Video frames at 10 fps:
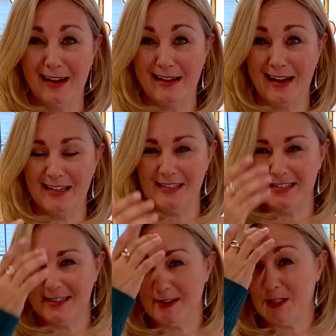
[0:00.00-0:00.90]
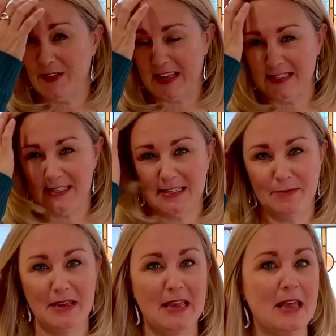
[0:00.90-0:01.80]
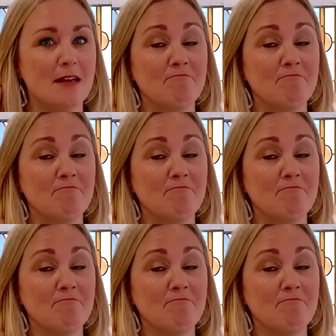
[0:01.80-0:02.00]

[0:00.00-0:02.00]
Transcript: Kind of just sounds fancy to me.